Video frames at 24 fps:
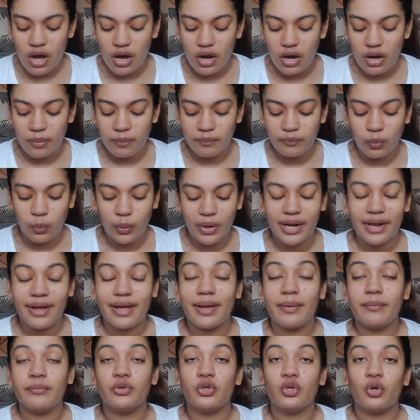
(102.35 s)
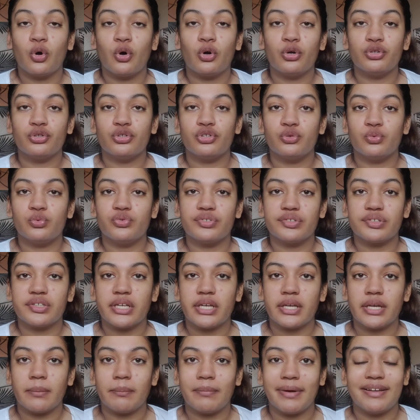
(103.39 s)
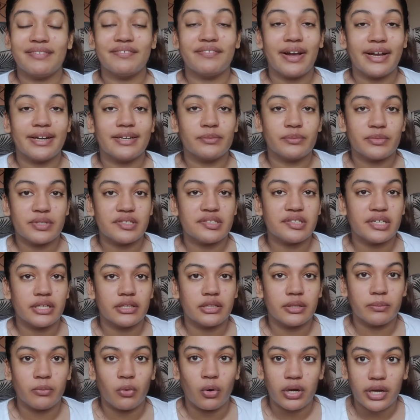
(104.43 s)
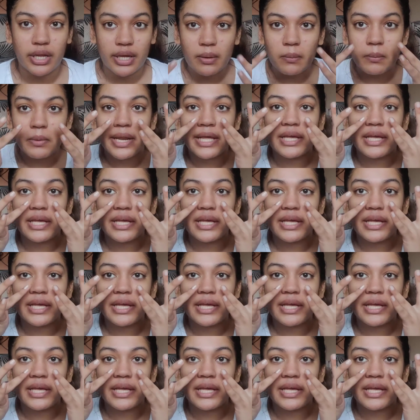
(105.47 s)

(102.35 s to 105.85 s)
Um, when I am not using my vitamin C in the morning.